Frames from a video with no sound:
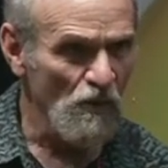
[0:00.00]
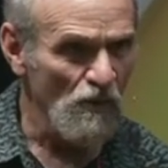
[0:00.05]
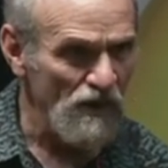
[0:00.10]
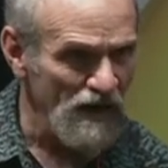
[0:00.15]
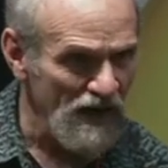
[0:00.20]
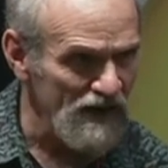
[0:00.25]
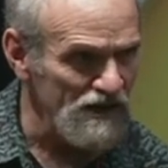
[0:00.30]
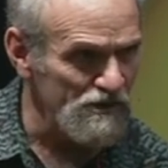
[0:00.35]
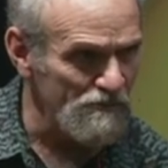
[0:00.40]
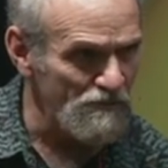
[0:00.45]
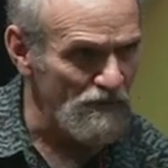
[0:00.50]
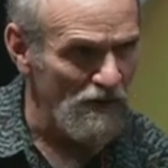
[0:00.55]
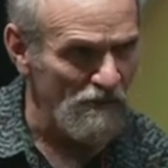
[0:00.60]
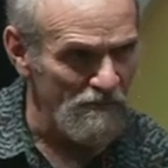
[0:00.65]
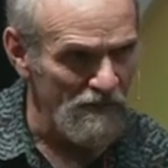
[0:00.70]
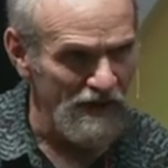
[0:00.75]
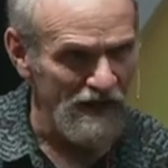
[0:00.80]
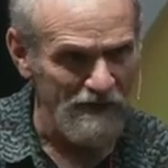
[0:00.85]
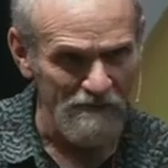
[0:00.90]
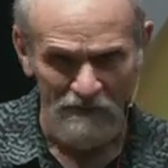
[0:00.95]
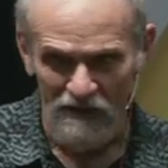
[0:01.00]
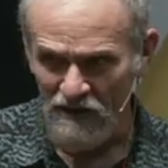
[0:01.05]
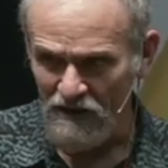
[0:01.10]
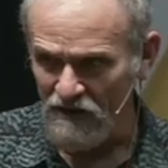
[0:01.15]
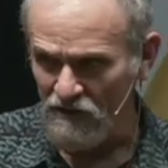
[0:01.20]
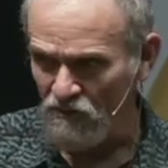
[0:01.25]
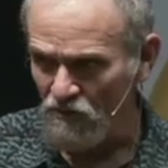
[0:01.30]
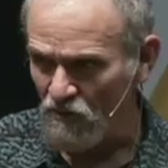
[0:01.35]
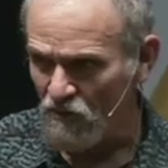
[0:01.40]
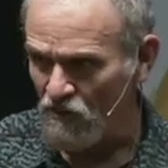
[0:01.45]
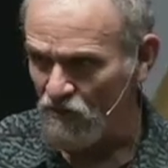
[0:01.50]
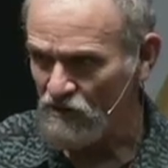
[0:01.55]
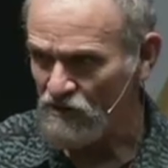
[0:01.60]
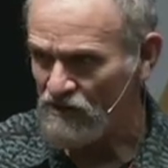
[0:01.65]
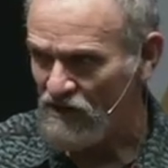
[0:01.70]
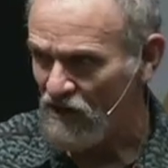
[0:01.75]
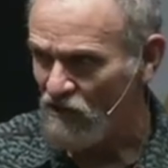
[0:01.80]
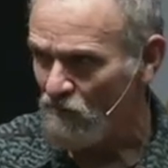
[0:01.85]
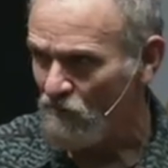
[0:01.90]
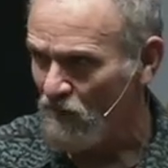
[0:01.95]
Actually, the being poor in the
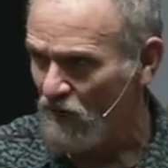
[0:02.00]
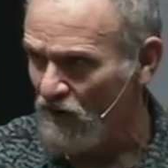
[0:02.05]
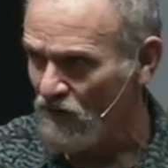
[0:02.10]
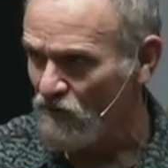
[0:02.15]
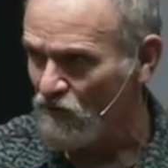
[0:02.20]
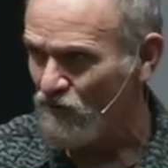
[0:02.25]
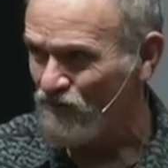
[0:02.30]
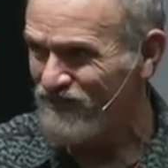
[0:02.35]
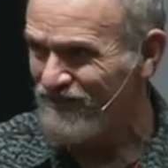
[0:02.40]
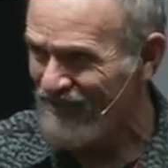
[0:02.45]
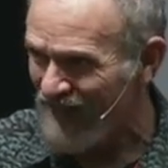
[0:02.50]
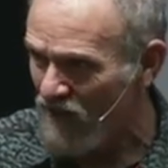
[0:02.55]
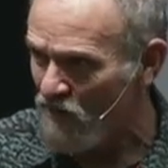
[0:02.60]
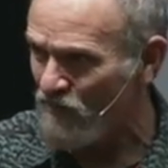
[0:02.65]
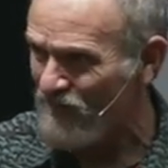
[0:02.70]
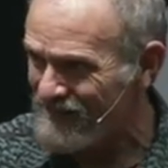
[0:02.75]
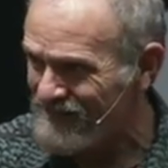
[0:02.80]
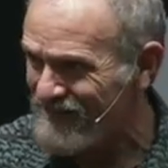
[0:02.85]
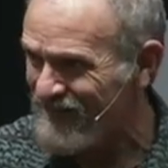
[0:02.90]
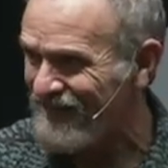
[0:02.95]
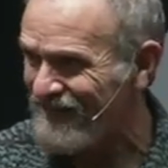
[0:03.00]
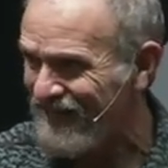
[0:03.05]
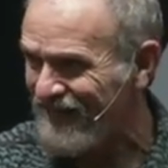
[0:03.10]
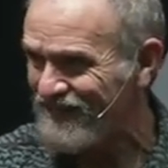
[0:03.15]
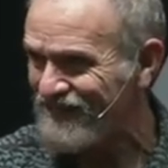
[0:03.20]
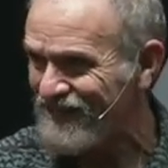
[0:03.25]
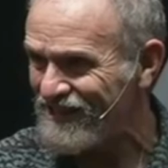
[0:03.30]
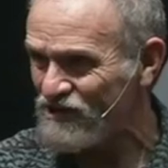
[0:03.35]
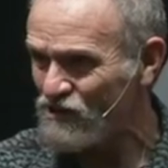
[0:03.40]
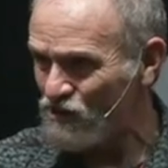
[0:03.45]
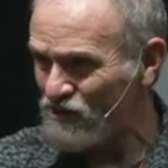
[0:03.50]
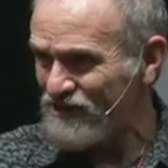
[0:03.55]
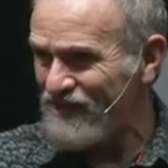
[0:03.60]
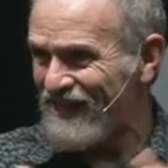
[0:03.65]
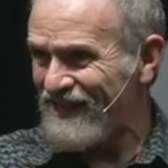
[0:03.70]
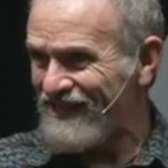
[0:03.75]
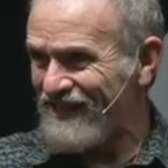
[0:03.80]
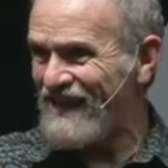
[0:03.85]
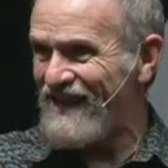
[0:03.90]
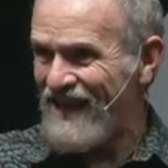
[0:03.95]
spirit, it's it's being
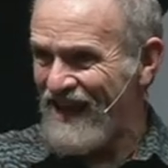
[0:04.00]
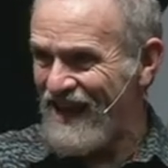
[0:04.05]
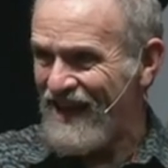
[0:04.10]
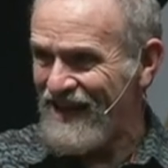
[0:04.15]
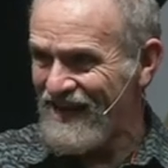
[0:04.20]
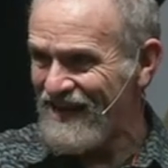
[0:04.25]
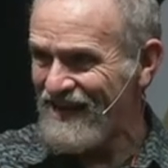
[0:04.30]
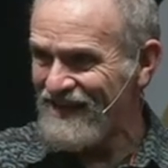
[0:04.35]
um,